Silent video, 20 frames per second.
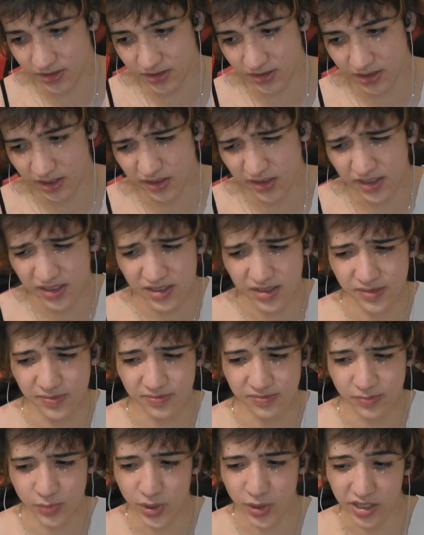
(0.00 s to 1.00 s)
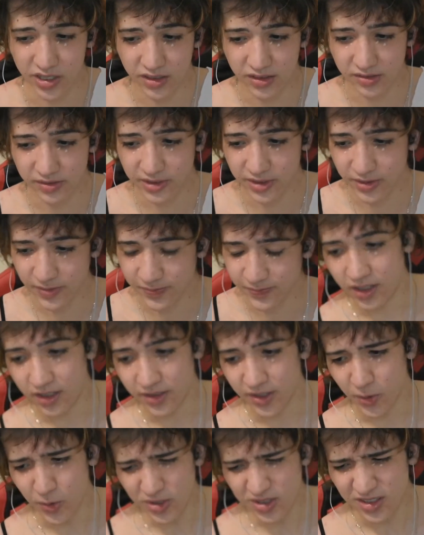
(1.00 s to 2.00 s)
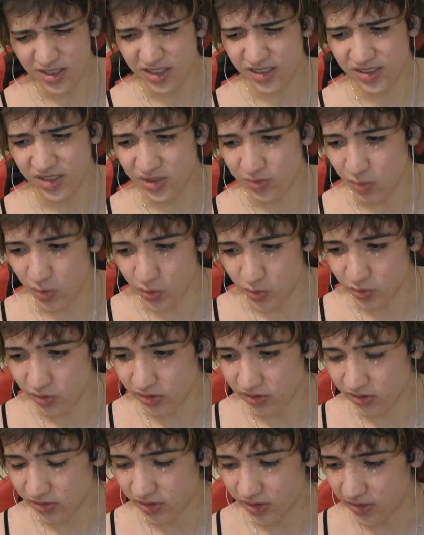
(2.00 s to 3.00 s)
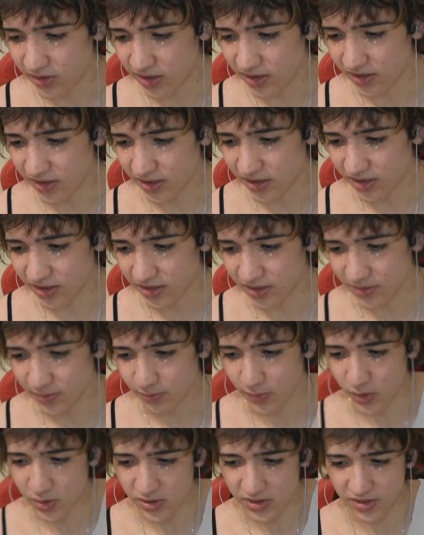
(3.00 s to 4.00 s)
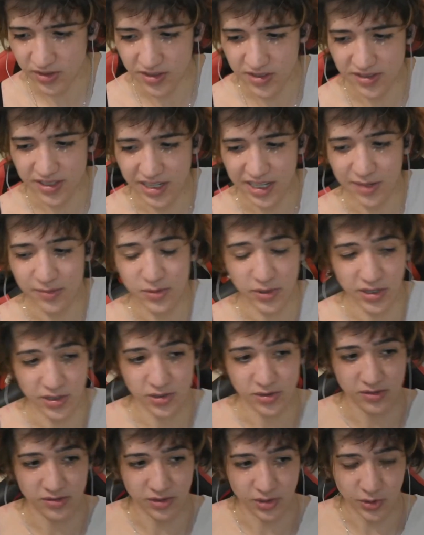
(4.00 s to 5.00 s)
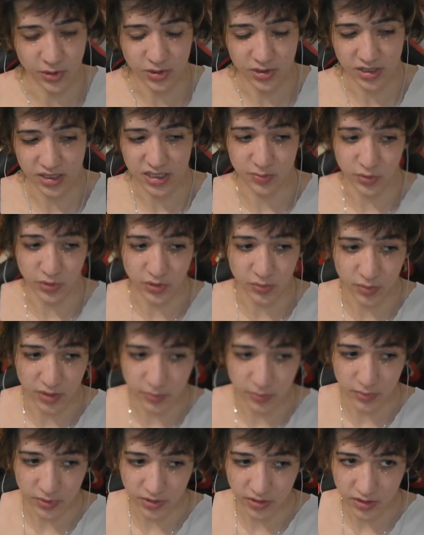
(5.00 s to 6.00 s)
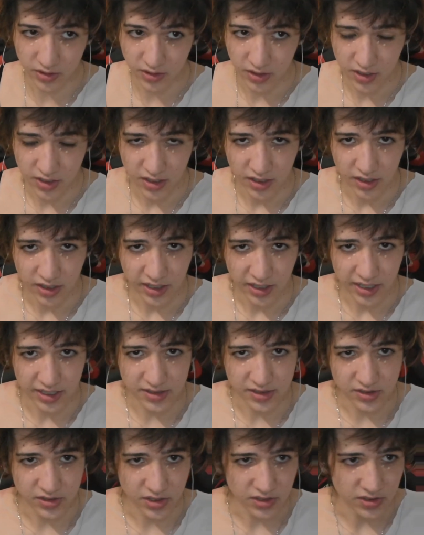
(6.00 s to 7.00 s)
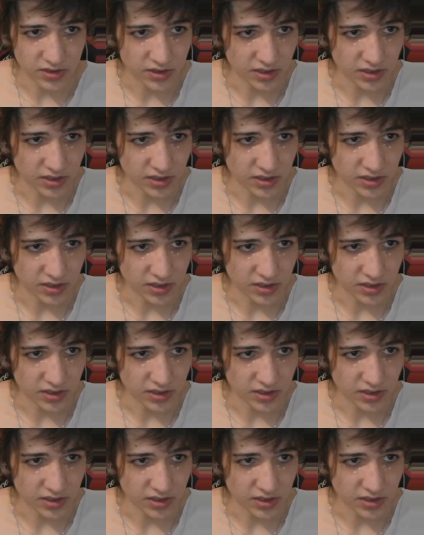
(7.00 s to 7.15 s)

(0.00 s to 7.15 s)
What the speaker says: I think it's pretty, you know? No one's like smooth or anything. Most of the times when you do see smooth people, it's just